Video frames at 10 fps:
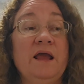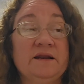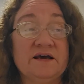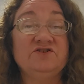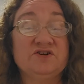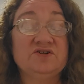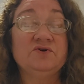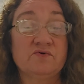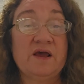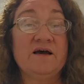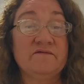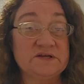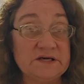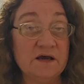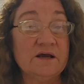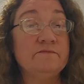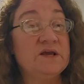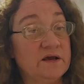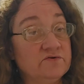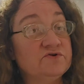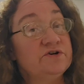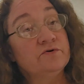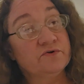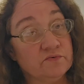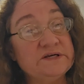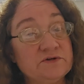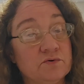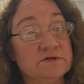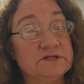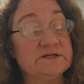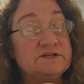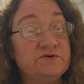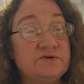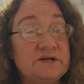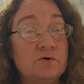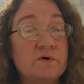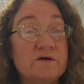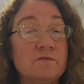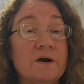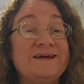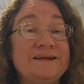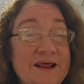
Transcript: And I just don't have the time, the energy, or the resources to deal with it right